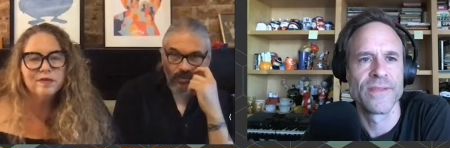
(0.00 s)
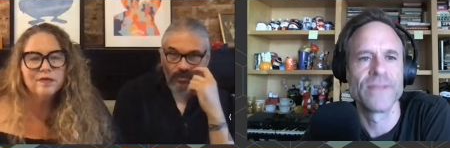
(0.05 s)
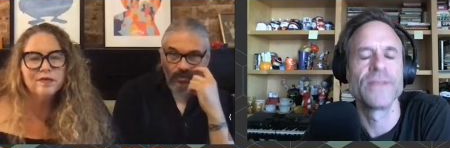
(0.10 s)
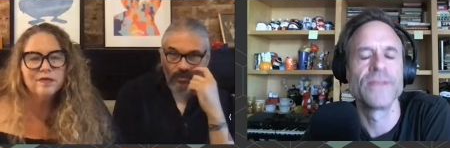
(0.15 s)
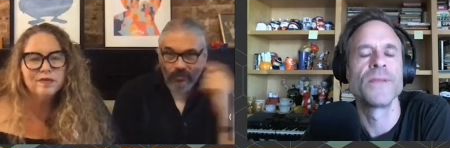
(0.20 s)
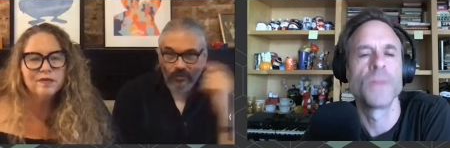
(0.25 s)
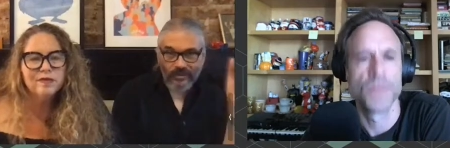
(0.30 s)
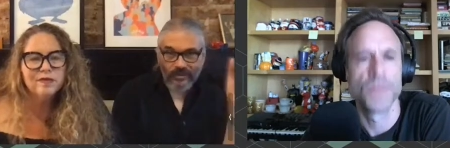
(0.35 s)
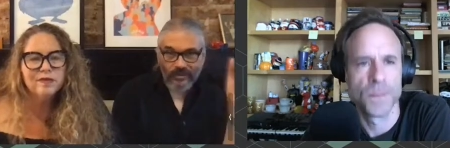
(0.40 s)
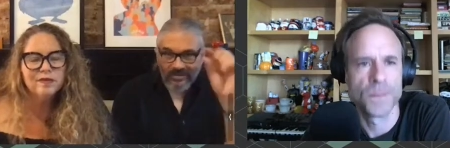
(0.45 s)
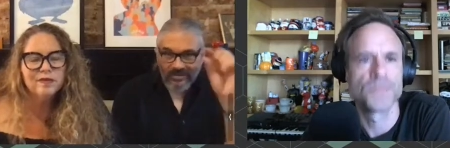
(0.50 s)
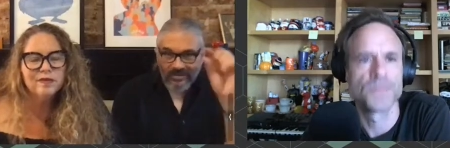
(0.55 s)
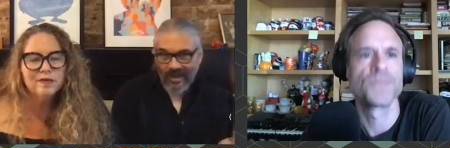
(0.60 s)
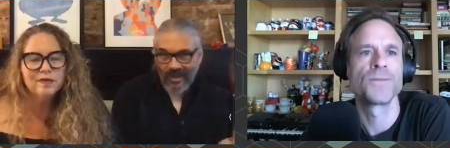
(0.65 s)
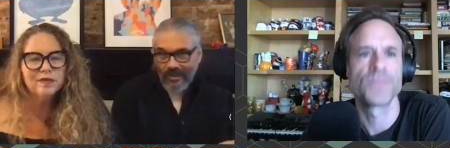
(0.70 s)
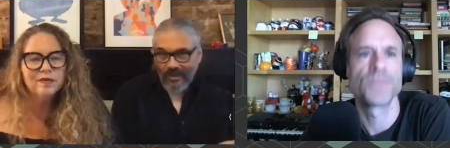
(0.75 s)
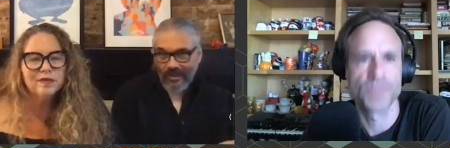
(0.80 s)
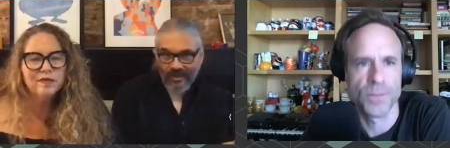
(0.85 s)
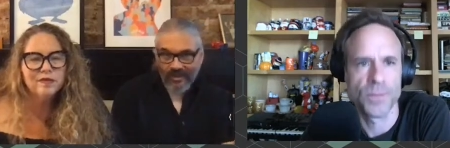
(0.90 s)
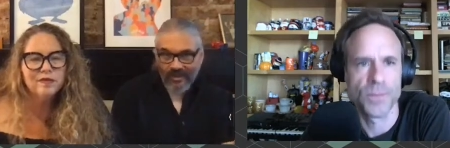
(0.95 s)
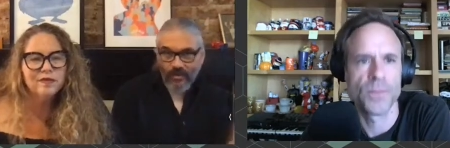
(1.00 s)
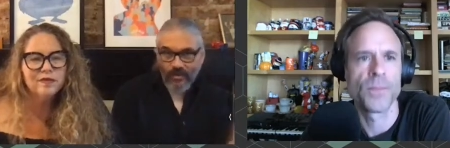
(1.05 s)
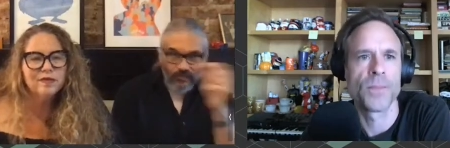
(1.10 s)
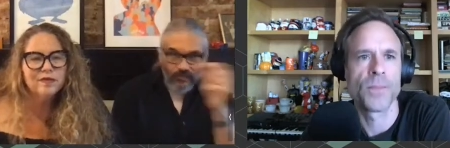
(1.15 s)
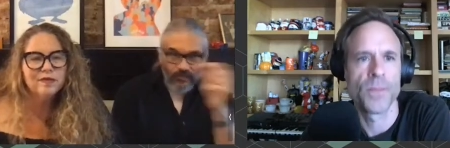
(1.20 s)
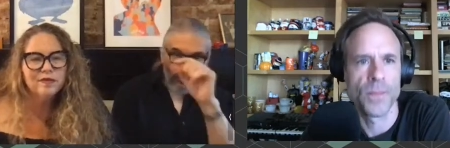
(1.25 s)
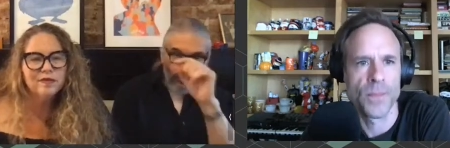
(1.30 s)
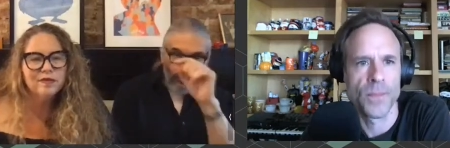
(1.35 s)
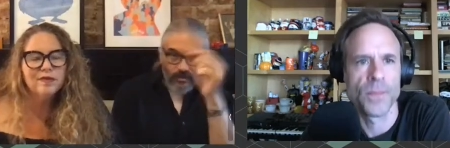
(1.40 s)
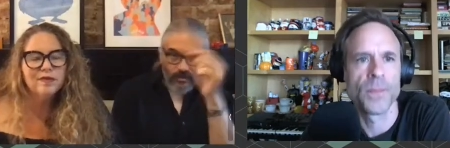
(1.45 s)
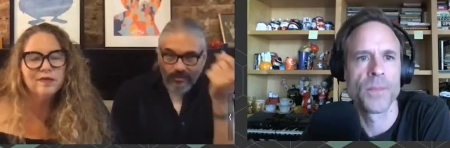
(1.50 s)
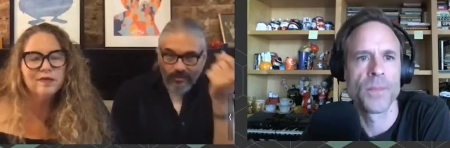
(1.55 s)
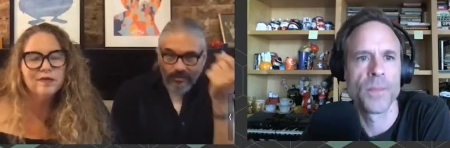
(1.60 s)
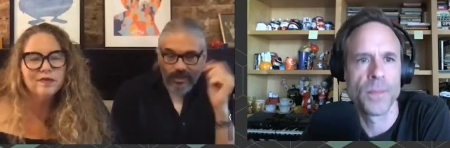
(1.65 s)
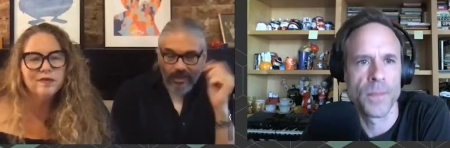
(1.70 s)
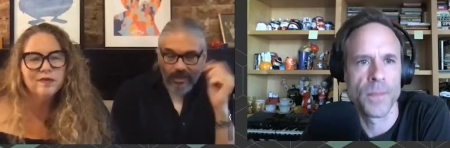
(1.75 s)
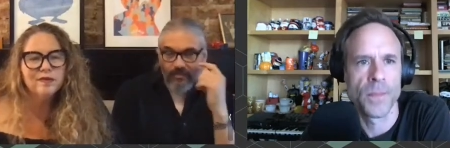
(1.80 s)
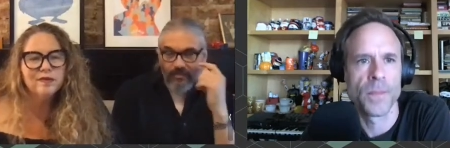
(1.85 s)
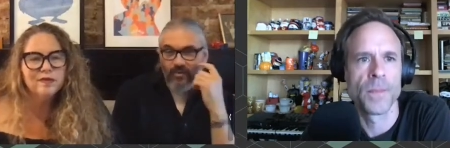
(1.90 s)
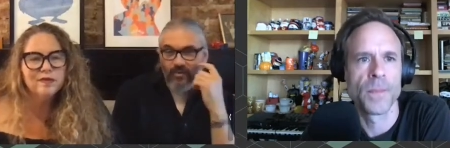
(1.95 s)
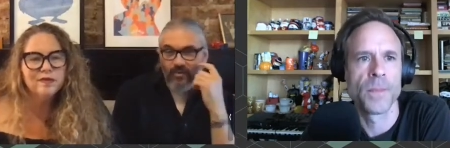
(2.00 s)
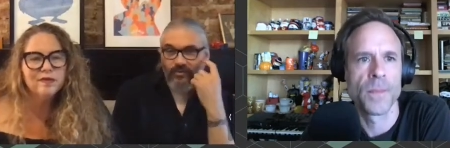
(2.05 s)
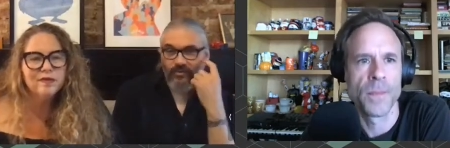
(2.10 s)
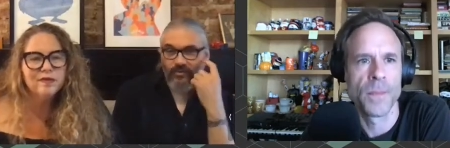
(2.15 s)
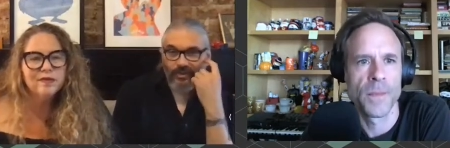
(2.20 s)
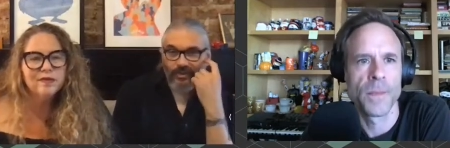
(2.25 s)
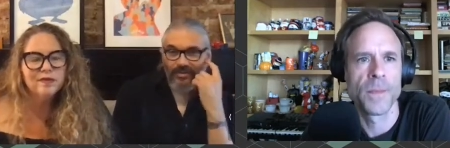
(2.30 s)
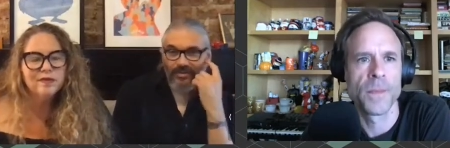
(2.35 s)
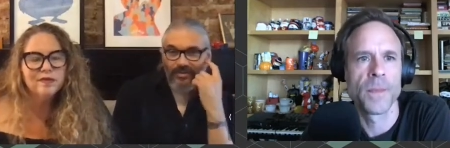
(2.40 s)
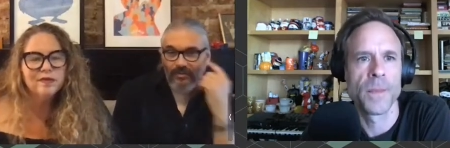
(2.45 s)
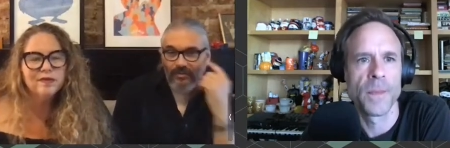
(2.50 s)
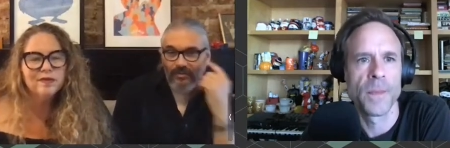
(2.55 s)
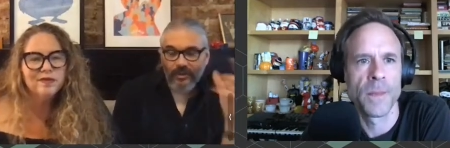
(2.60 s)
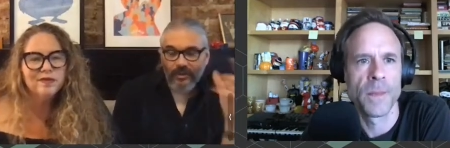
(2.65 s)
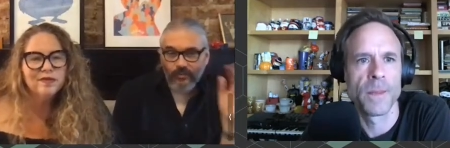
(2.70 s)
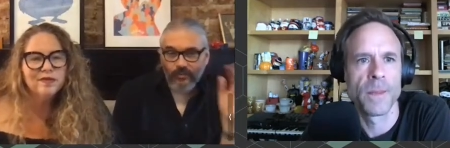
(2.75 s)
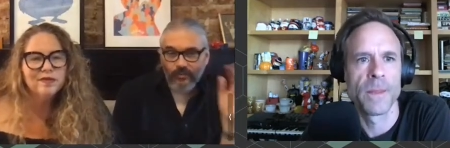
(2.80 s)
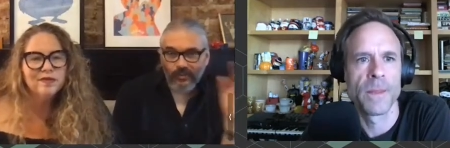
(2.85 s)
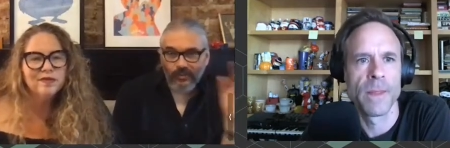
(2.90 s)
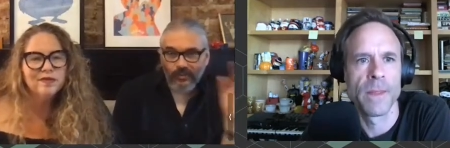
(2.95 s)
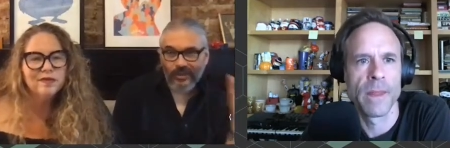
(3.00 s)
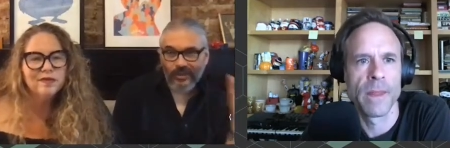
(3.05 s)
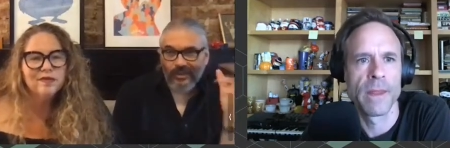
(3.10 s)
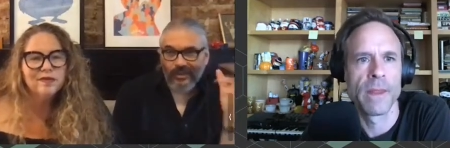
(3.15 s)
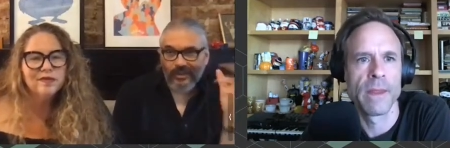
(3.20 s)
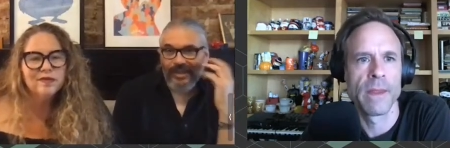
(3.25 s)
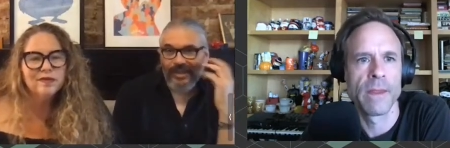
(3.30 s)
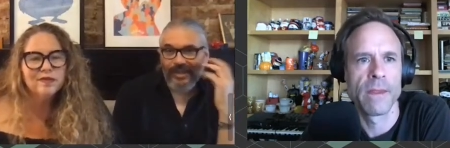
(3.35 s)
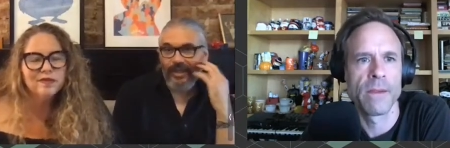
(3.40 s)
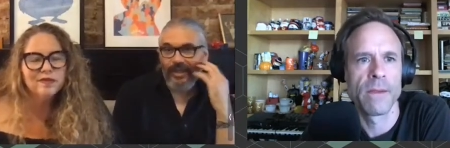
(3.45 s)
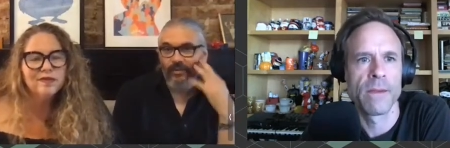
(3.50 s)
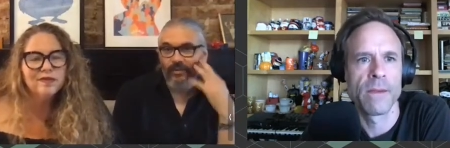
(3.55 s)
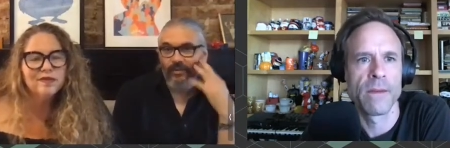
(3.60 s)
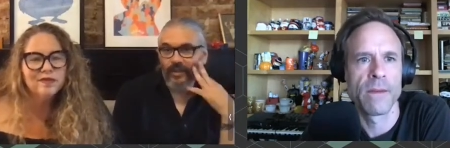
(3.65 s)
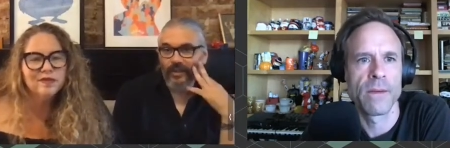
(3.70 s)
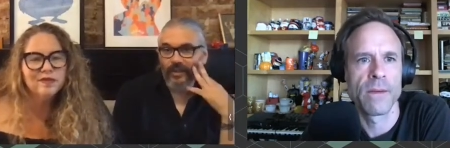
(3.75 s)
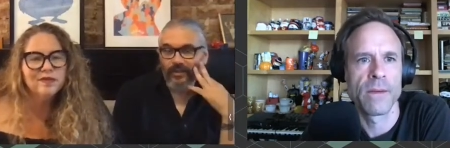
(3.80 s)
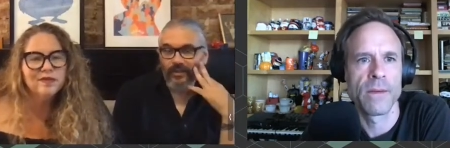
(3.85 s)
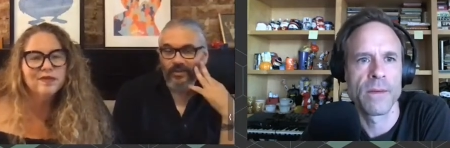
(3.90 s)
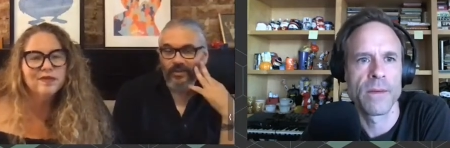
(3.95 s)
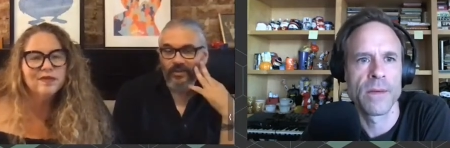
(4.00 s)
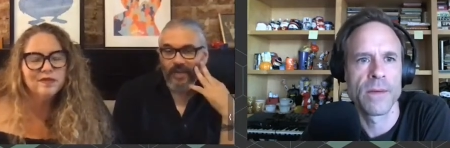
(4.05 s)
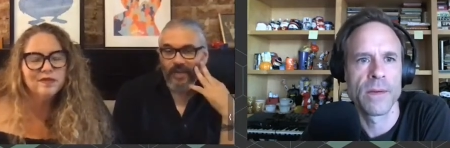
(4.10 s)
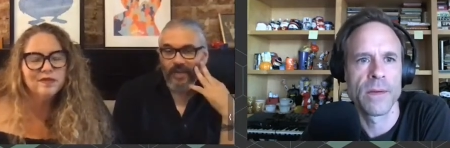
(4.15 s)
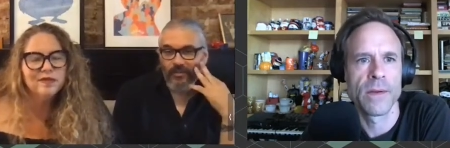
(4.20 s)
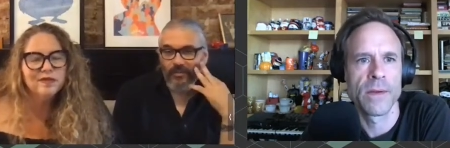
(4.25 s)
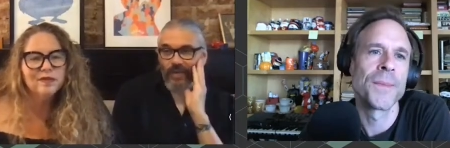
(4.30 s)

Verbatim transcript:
Speaker 1: the title over it and our name over it, and you know, really laid out like a newspaper does.